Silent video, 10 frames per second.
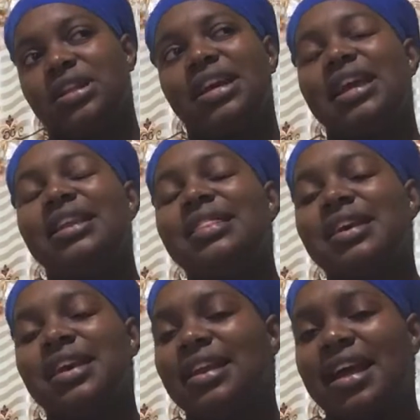anything
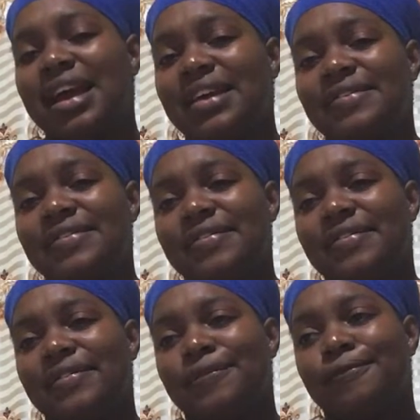in life,
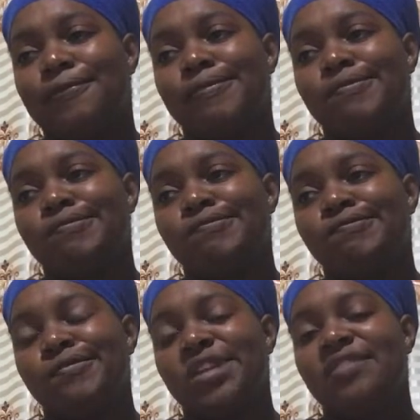
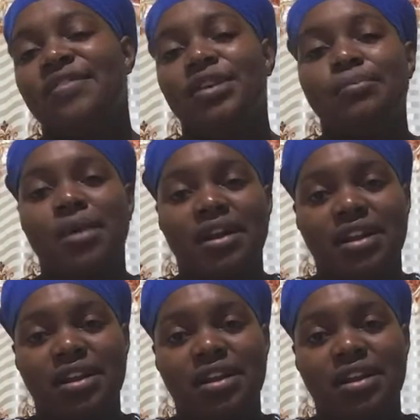even the body,